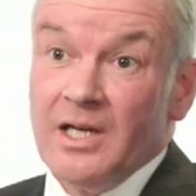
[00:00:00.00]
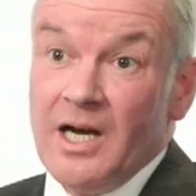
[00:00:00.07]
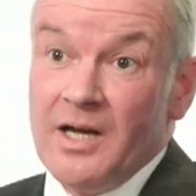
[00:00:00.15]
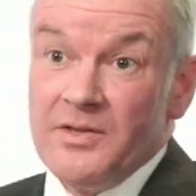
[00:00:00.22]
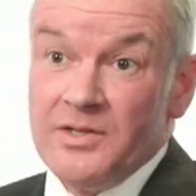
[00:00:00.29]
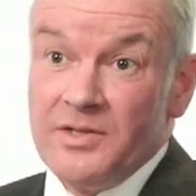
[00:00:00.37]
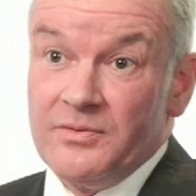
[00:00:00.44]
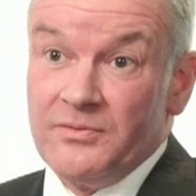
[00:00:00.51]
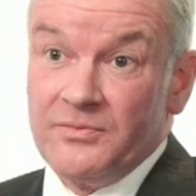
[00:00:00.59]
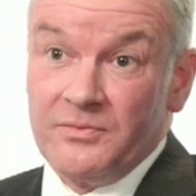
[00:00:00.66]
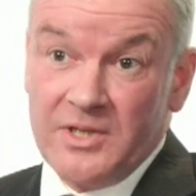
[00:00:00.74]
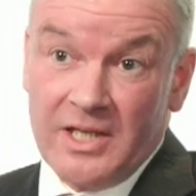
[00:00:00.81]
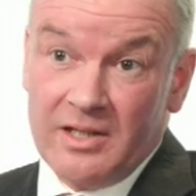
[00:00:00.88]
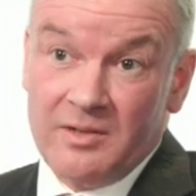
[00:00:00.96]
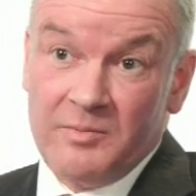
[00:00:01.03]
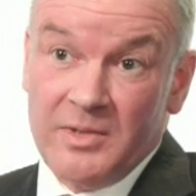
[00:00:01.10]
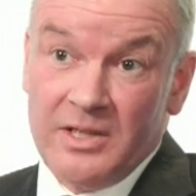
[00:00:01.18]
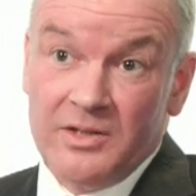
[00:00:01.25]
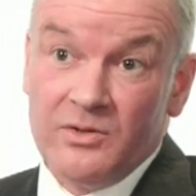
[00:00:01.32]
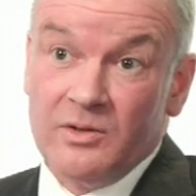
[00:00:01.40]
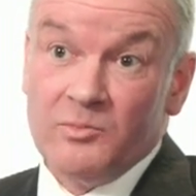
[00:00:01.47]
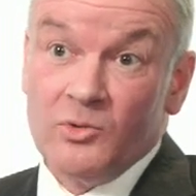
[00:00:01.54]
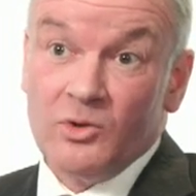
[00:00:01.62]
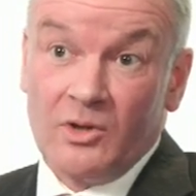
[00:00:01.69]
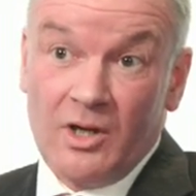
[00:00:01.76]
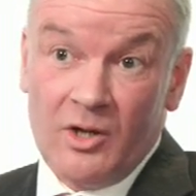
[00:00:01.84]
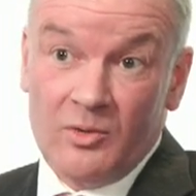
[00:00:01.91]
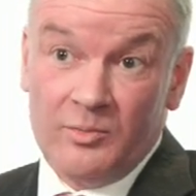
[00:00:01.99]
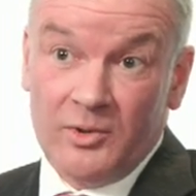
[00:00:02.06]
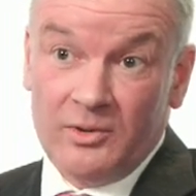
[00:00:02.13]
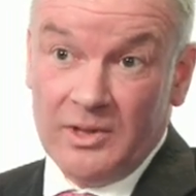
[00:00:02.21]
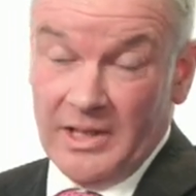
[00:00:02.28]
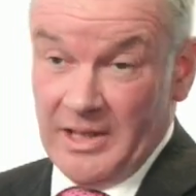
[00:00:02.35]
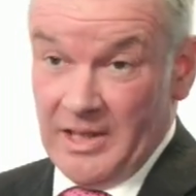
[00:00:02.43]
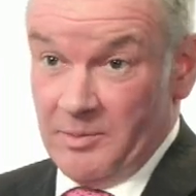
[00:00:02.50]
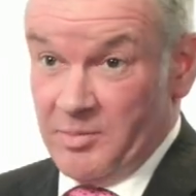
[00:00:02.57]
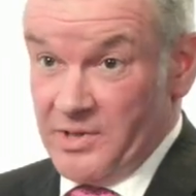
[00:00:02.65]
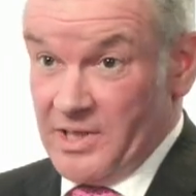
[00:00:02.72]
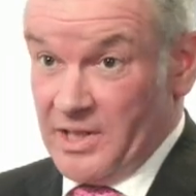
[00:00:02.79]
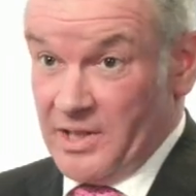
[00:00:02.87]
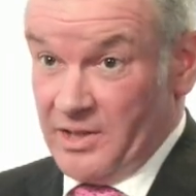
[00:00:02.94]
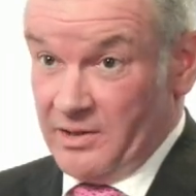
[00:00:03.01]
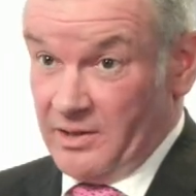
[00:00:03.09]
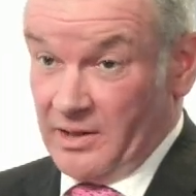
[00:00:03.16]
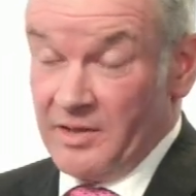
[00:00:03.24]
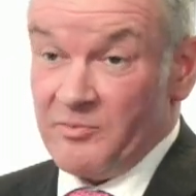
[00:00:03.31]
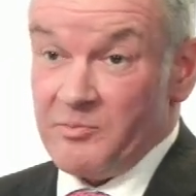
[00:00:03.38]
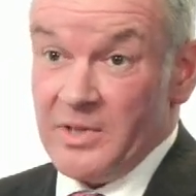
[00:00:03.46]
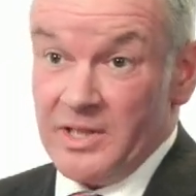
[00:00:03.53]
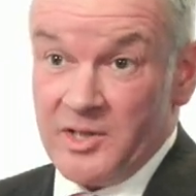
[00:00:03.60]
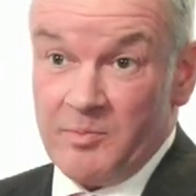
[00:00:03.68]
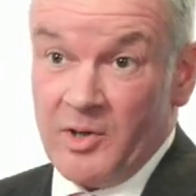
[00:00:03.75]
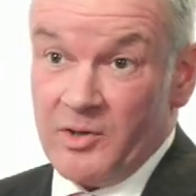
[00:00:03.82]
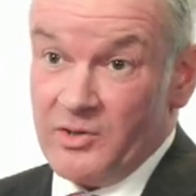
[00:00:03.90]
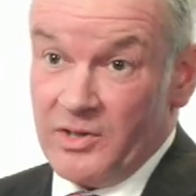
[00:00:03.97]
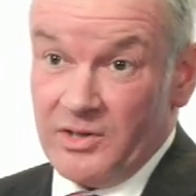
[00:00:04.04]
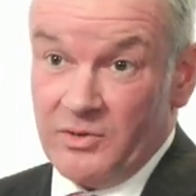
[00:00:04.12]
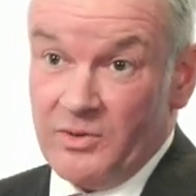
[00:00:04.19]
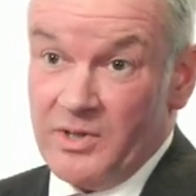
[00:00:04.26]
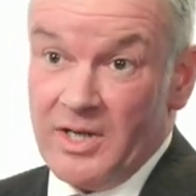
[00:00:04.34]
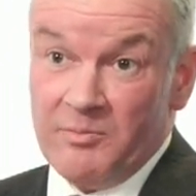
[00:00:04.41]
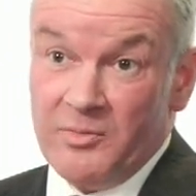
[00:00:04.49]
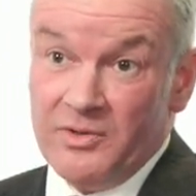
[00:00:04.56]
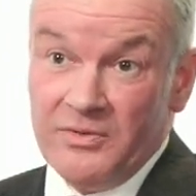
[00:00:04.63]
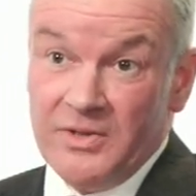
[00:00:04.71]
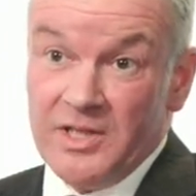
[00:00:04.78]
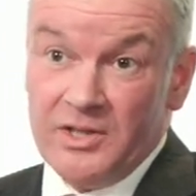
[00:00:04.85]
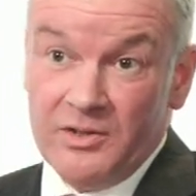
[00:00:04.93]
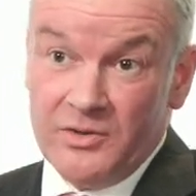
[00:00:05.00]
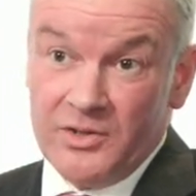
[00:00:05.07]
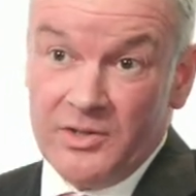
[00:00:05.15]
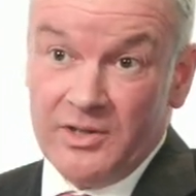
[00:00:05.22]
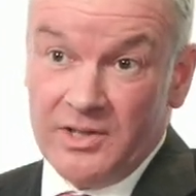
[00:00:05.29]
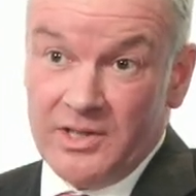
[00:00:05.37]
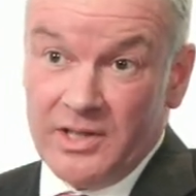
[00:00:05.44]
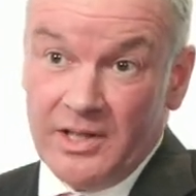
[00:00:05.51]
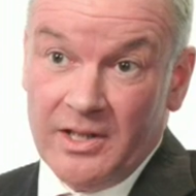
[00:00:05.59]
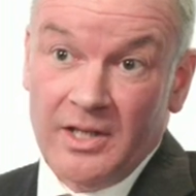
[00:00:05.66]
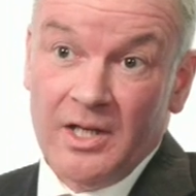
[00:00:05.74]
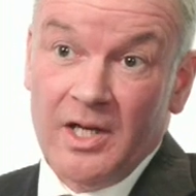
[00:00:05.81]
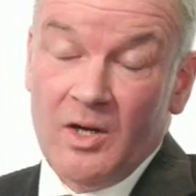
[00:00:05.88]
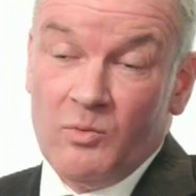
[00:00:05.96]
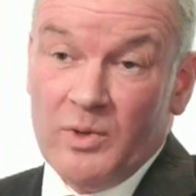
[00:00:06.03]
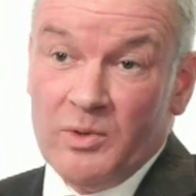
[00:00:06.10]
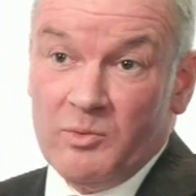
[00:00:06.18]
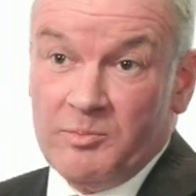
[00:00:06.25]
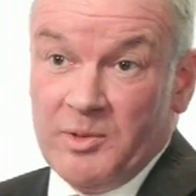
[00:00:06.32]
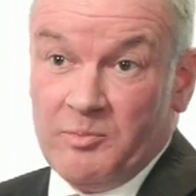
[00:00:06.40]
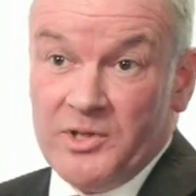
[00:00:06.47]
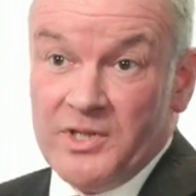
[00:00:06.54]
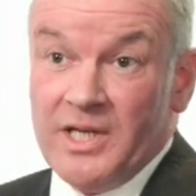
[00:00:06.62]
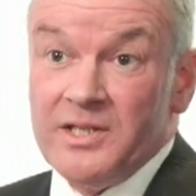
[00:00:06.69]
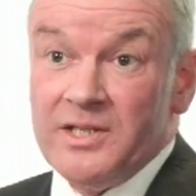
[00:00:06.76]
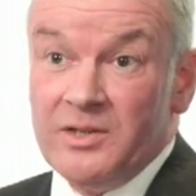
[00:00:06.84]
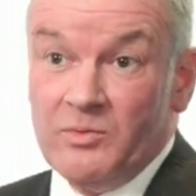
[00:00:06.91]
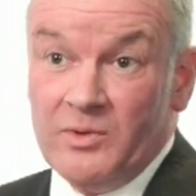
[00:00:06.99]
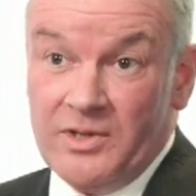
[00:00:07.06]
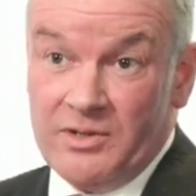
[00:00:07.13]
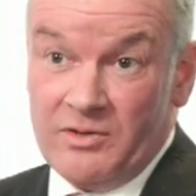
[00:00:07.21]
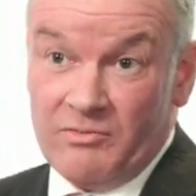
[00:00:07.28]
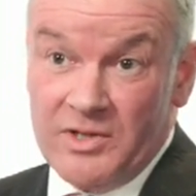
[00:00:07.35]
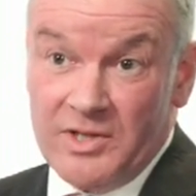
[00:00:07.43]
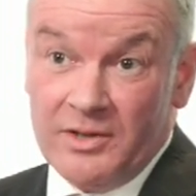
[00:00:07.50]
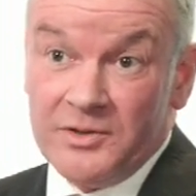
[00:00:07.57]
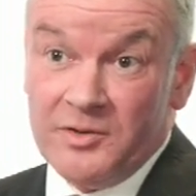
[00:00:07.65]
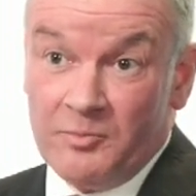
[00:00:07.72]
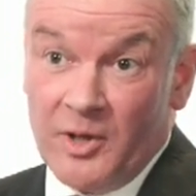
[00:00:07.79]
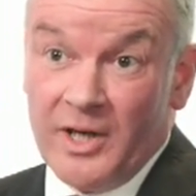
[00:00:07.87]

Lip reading: Others have taken me into a more global position and given me exposure to a number of issues that we would be presented with as a result of